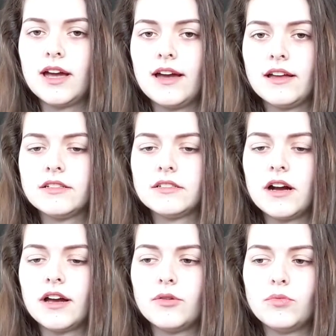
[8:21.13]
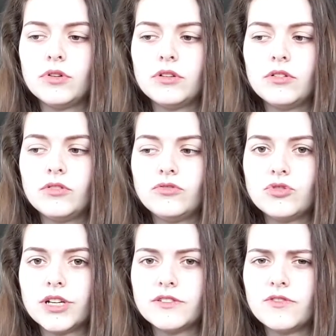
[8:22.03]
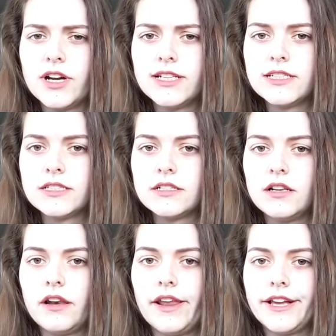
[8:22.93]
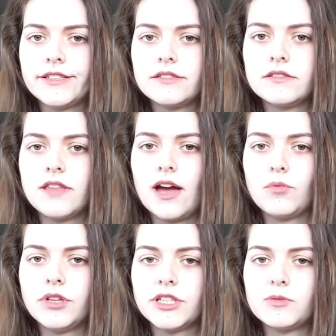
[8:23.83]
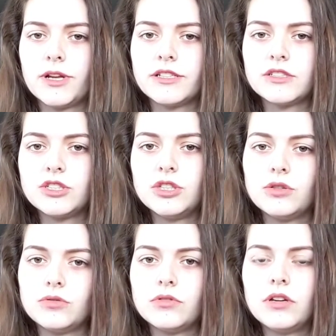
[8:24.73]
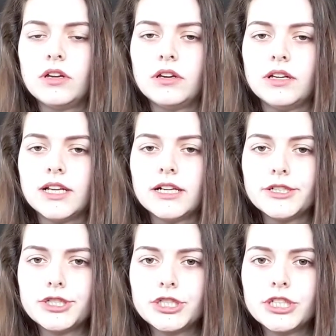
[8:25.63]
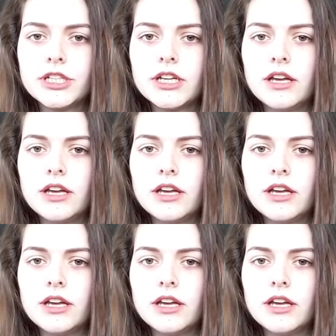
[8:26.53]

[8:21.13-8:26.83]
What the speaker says: And I will try to find links that will explain this to you in English,